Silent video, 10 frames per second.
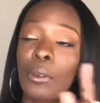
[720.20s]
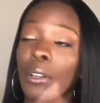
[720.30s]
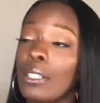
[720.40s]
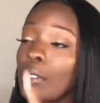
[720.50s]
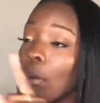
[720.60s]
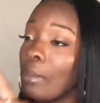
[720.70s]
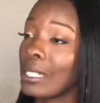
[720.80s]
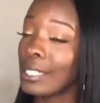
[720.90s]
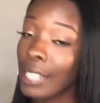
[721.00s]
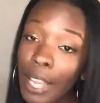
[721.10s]
underscore
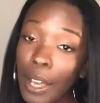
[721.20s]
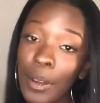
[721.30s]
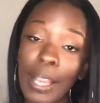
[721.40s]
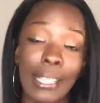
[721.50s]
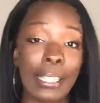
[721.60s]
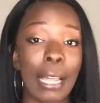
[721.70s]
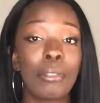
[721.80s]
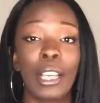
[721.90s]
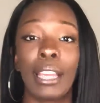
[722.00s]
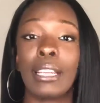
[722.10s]
Michelle and
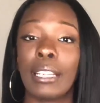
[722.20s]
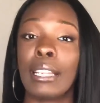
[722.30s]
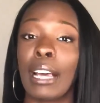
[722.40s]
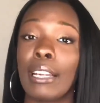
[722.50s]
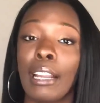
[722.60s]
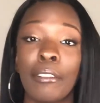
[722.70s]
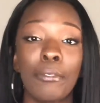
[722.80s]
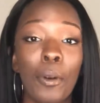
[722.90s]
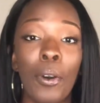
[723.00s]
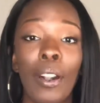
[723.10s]
Snapchat
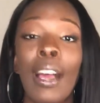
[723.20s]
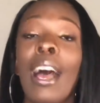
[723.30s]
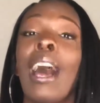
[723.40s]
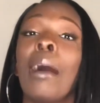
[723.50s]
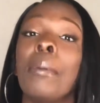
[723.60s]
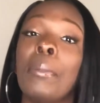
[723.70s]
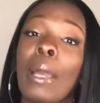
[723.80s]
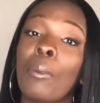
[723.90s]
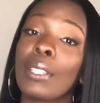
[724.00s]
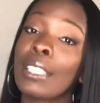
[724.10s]
India.94. I'll be
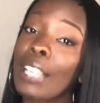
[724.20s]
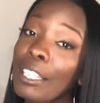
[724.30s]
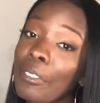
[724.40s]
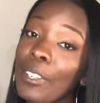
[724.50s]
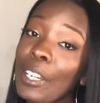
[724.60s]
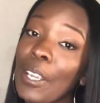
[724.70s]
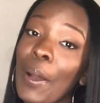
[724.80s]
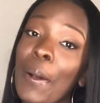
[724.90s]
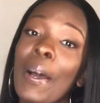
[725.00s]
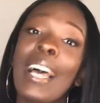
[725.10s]
back with another
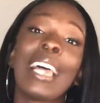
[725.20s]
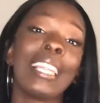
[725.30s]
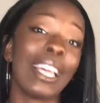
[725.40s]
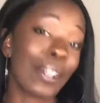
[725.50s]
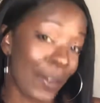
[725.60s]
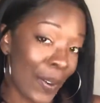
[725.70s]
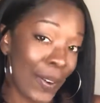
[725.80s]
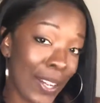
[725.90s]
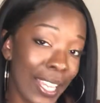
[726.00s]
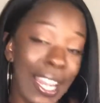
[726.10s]
video later
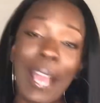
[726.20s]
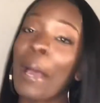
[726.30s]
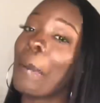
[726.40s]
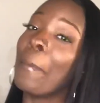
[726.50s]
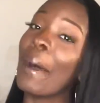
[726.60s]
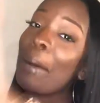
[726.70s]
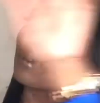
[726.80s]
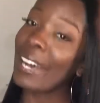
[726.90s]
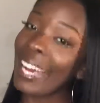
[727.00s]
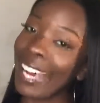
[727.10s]
on. Bye
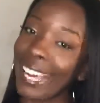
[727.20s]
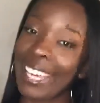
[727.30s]
bye.